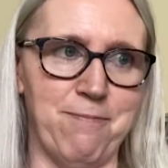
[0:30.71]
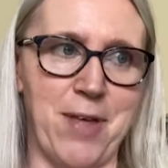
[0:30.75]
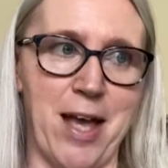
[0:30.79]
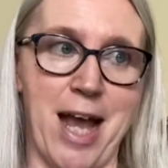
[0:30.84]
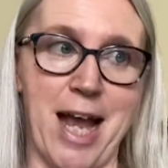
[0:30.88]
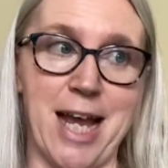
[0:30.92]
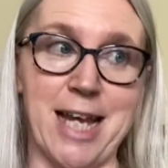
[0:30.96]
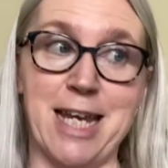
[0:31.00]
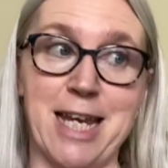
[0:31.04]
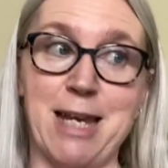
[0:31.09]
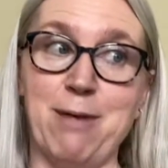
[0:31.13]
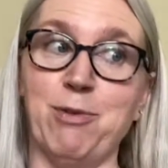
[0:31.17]

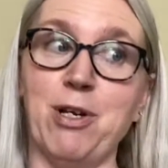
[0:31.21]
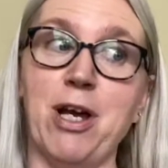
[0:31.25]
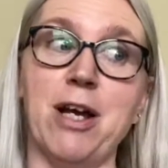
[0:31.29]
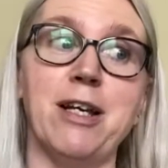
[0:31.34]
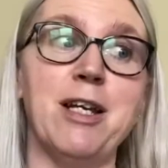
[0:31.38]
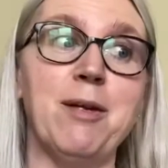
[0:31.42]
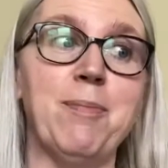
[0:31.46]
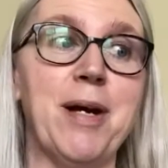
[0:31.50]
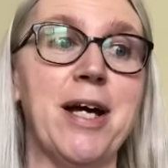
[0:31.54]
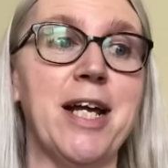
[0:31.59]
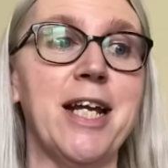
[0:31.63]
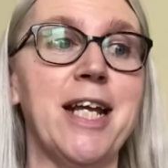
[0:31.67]
I keep talking
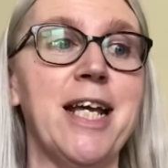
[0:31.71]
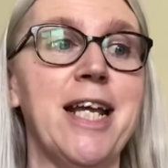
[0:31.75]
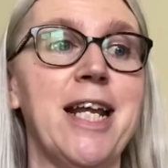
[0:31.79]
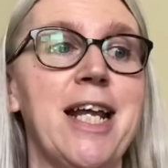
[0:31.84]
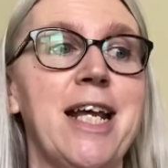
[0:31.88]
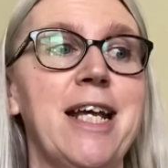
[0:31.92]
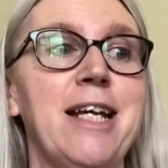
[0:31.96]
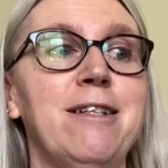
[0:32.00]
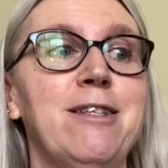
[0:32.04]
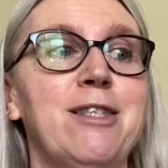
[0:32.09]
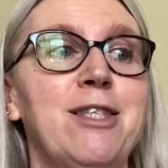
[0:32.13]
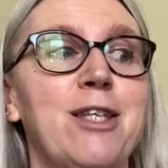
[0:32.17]
about it,
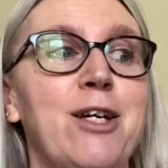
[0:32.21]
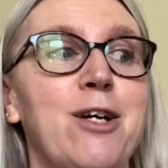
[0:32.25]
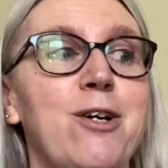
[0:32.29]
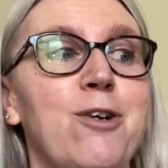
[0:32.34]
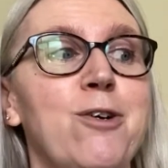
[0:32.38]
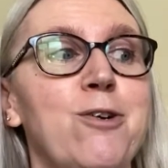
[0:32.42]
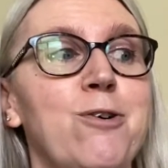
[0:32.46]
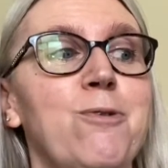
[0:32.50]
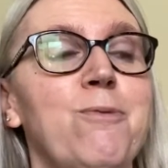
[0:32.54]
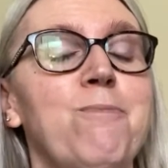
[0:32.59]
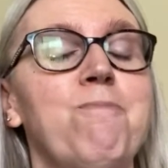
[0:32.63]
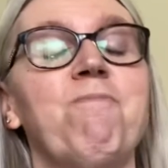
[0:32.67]
and
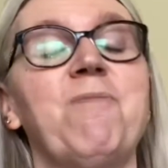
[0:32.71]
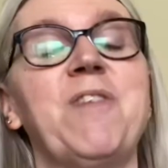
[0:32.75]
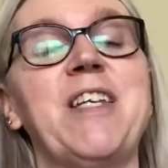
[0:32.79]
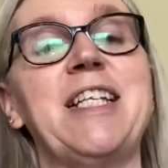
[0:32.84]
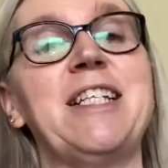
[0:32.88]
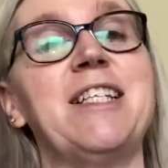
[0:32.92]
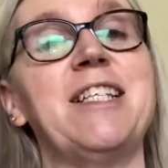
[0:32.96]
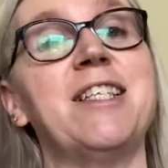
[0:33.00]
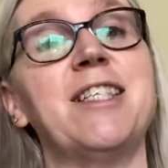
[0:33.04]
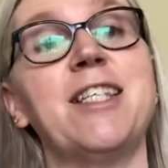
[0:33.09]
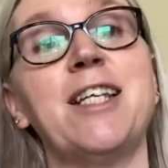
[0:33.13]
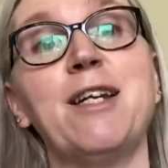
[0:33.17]
so
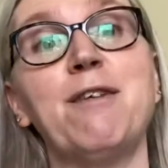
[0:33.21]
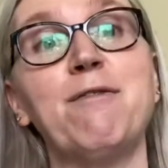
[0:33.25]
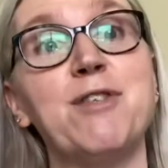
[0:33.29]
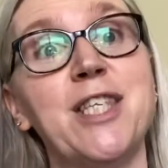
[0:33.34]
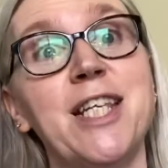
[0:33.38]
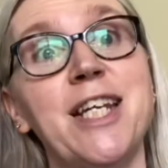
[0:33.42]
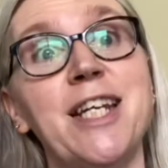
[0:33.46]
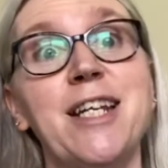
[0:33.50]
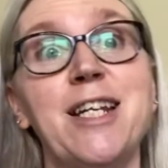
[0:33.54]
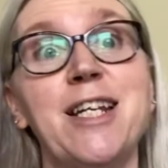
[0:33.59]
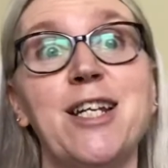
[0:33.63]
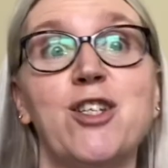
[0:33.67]
instead of
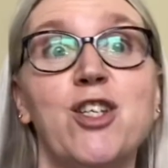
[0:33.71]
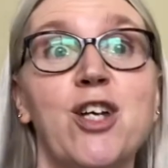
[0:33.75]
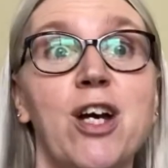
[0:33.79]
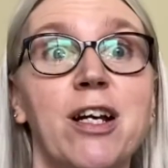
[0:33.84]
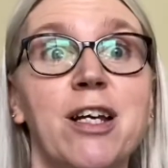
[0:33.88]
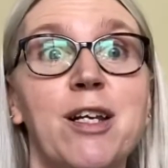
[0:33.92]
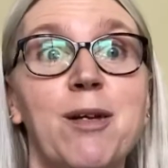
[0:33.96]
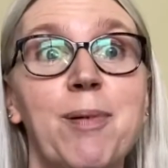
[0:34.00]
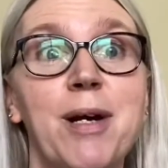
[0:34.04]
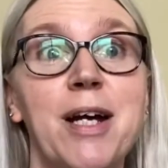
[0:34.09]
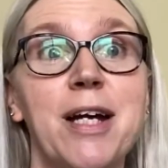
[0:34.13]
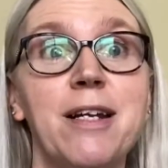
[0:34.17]
sitting and
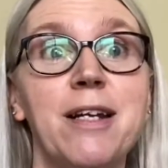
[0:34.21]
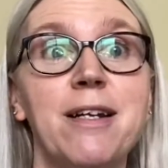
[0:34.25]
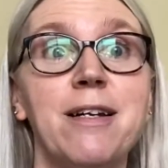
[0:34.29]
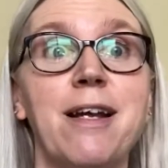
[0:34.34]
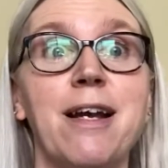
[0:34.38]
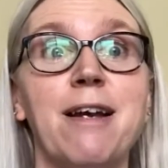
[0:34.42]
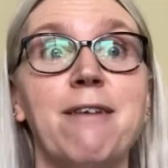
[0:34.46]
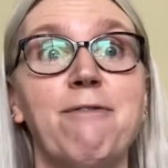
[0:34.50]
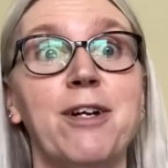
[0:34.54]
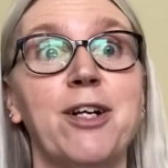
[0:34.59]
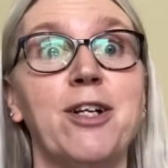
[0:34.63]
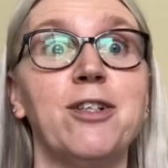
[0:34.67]
talking about it,
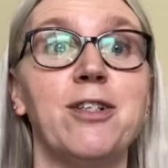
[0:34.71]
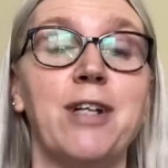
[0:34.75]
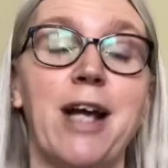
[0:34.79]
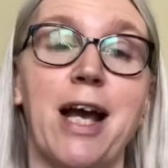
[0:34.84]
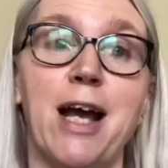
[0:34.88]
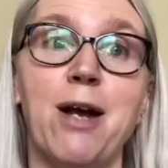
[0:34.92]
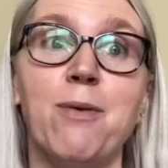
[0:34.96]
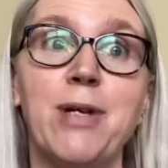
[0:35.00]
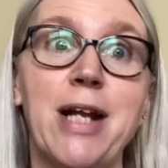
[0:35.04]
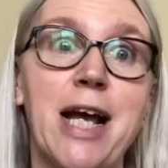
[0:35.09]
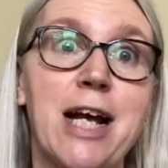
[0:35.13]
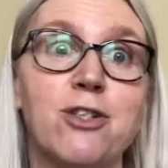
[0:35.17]
I figured I
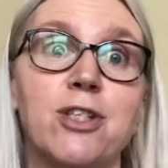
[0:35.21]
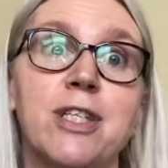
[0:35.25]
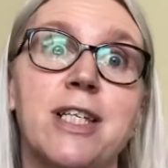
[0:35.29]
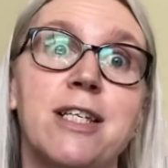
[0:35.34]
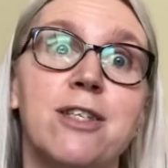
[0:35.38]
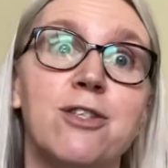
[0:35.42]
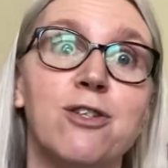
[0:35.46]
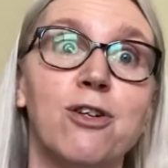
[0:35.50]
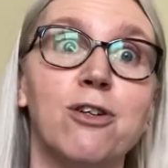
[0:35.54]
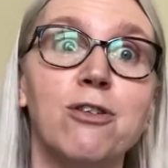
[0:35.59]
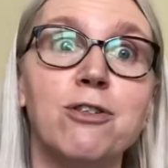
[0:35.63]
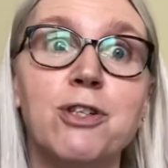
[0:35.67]
would actually
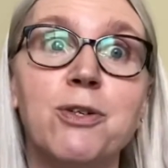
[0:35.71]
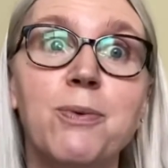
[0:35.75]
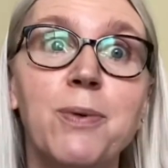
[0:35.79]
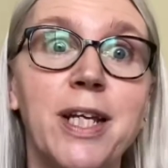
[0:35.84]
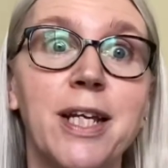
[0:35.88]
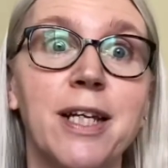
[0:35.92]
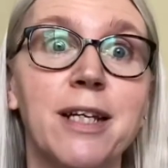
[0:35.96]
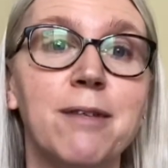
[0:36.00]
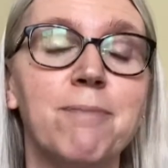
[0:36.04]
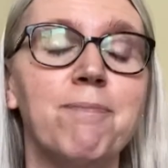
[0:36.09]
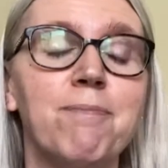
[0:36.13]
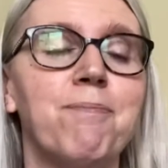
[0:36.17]
start doing
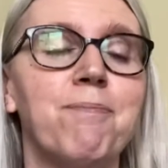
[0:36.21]
it.